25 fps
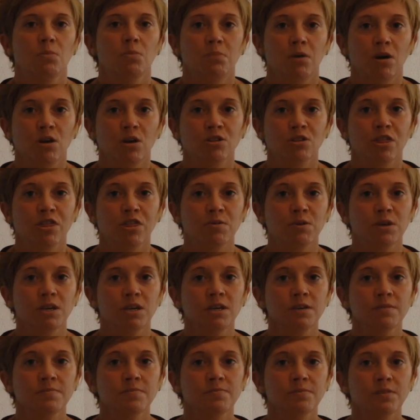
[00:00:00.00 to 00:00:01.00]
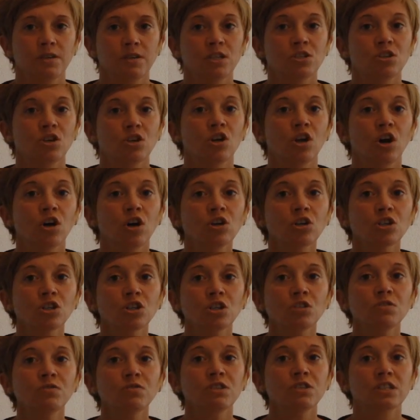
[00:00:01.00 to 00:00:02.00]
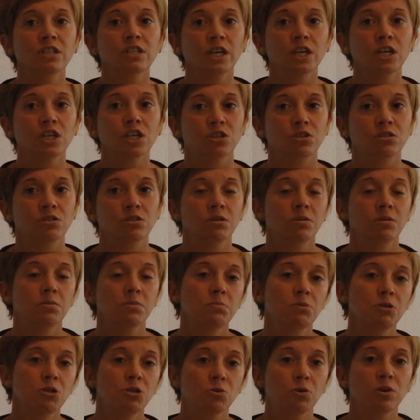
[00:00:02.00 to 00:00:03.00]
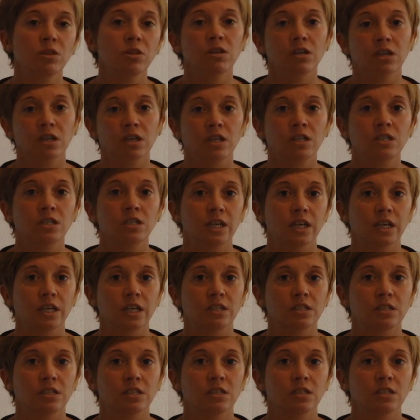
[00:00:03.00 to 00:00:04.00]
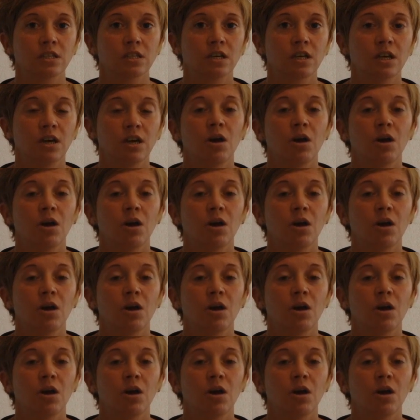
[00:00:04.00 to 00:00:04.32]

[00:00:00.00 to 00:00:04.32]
Part 3 is a long conversation between the candidates.